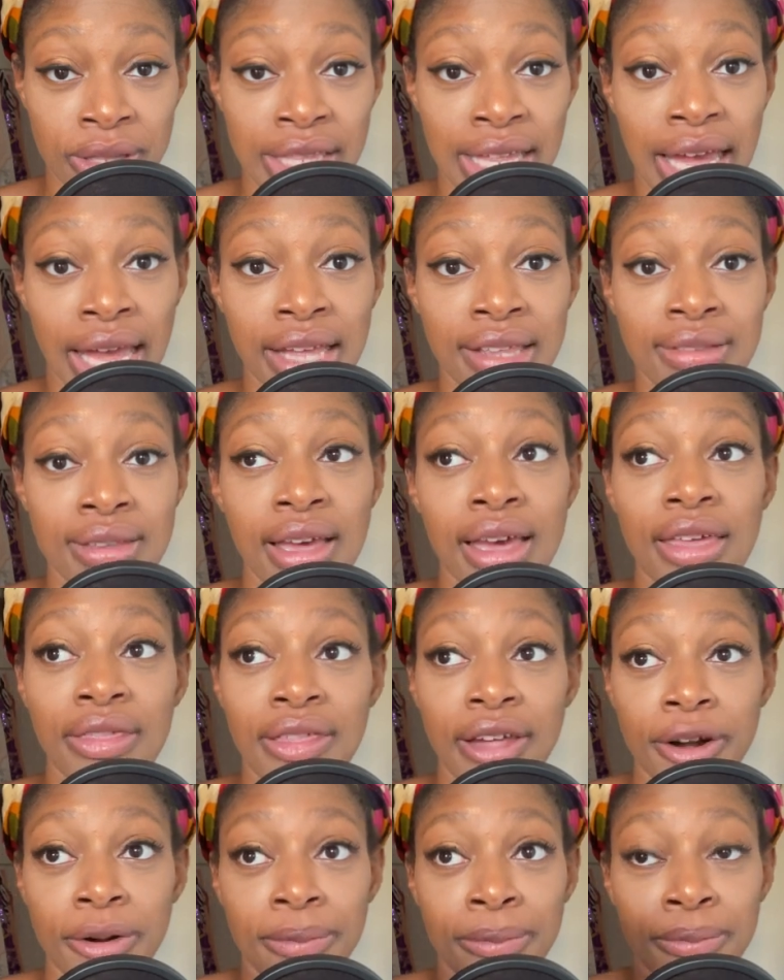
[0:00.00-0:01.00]
certain things
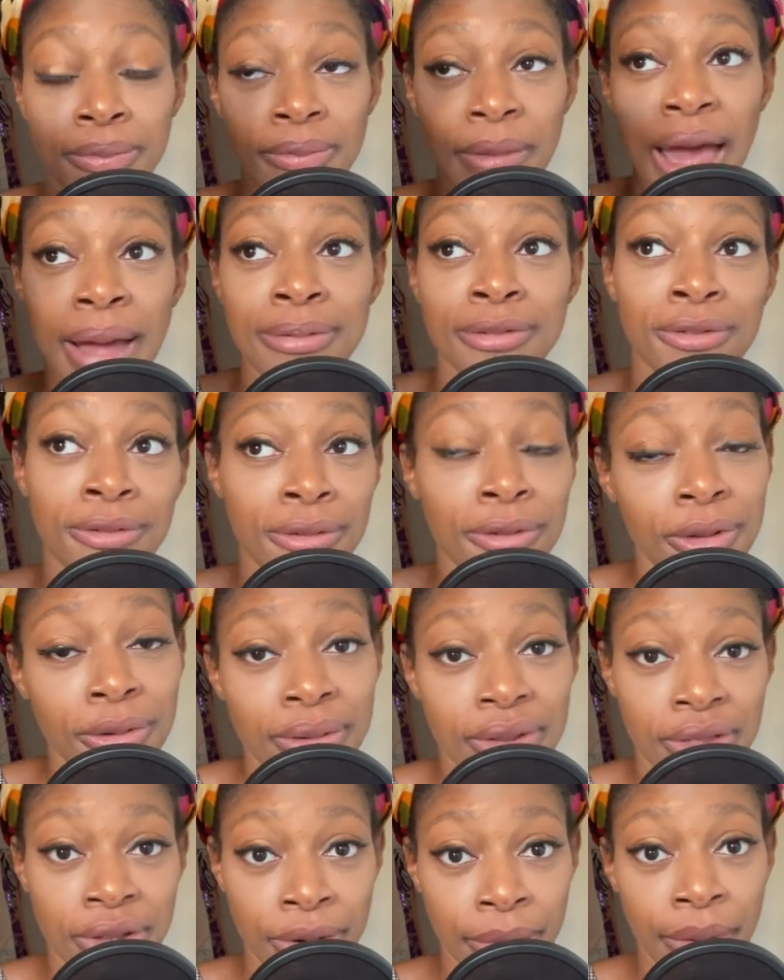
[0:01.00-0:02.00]
that are
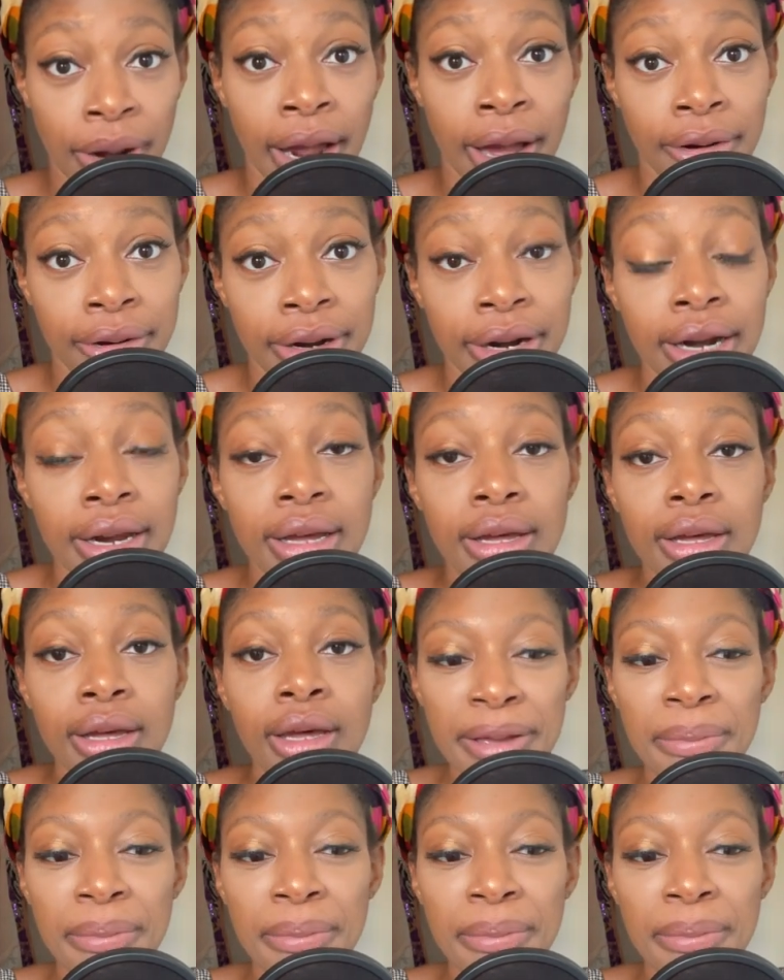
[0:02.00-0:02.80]
absolutely within our power,